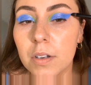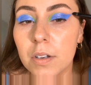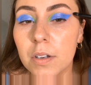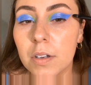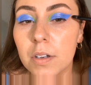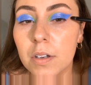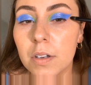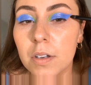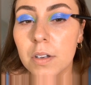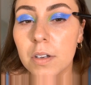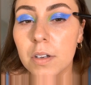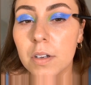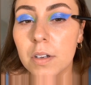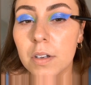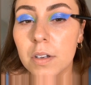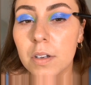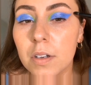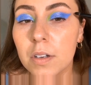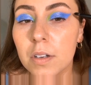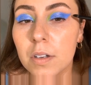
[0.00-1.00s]

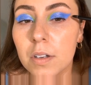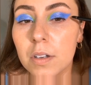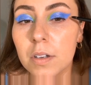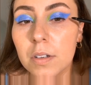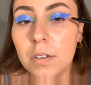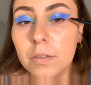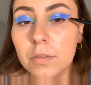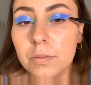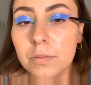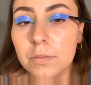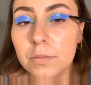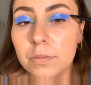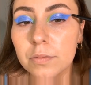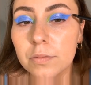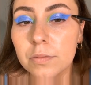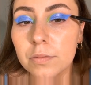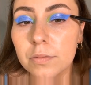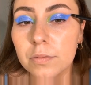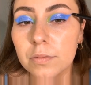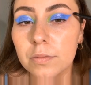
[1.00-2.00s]

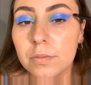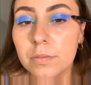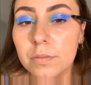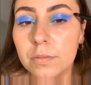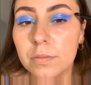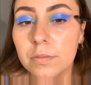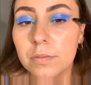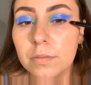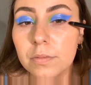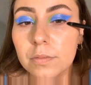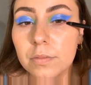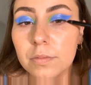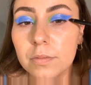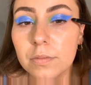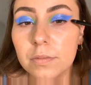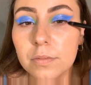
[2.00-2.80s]
Nobody speaks.